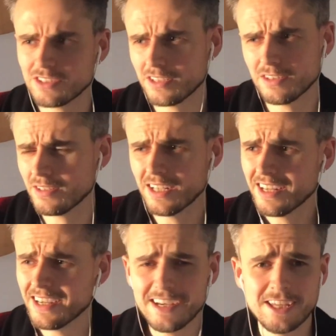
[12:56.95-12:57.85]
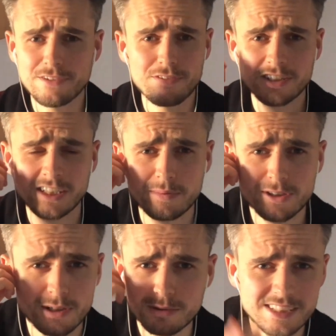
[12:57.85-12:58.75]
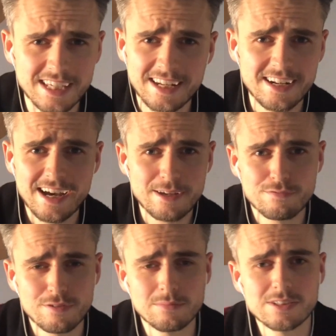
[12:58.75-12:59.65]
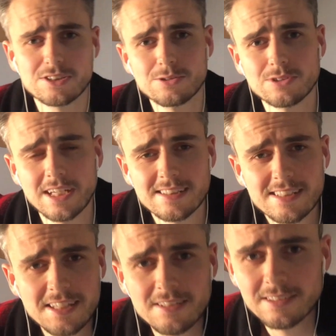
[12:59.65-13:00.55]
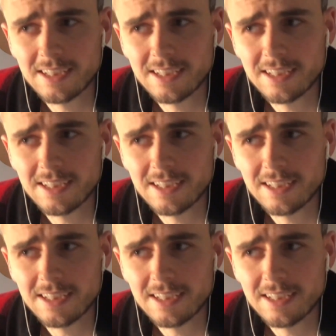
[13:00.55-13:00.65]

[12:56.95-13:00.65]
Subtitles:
I think in the first episode I was nicking a knife from the school canteen and